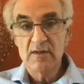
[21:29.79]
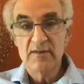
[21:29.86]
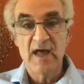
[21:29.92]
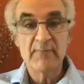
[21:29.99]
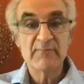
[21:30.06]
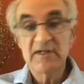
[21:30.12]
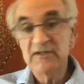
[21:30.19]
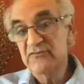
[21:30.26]

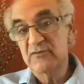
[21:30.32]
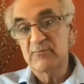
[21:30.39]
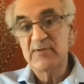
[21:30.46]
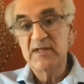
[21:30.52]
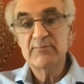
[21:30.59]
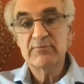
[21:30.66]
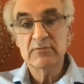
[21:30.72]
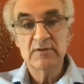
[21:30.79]
That means the
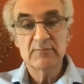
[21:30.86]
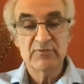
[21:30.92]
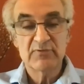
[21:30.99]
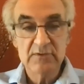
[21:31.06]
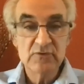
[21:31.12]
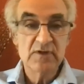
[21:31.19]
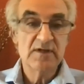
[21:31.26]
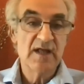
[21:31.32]
people in
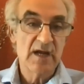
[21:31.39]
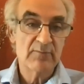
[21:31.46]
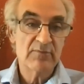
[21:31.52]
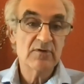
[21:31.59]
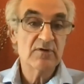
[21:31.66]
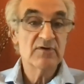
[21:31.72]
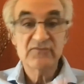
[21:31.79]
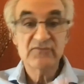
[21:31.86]
polluted
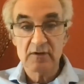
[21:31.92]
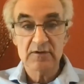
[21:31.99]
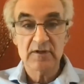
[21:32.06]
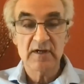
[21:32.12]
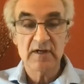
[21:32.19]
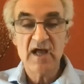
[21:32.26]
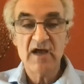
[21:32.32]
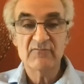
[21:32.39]
neighborhoods are
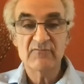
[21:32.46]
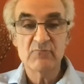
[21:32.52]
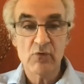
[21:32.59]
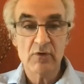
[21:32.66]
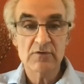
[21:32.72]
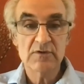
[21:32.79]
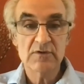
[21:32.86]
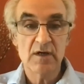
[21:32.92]
going to have
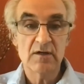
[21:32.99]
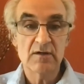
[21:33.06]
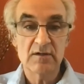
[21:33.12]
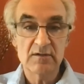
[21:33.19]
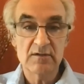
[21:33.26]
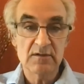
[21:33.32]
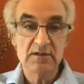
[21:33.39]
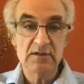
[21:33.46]
more
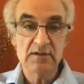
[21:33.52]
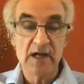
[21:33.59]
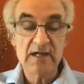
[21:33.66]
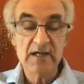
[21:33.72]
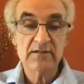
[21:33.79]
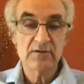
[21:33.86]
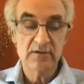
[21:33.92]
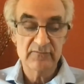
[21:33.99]
uh,
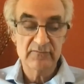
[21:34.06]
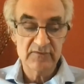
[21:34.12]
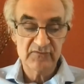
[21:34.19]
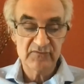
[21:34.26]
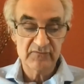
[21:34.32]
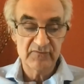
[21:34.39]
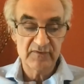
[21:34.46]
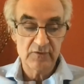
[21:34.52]
likelihood of a
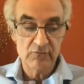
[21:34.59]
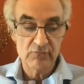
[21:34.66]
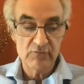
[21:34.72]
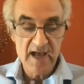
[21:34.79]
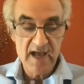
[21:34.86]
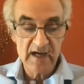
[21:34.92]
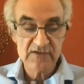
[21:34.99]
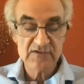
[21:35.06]
severe
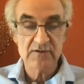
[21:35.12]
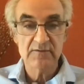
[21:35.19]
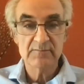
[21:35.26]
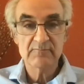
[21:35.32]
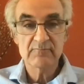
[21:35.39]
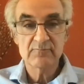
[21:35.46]
reaction.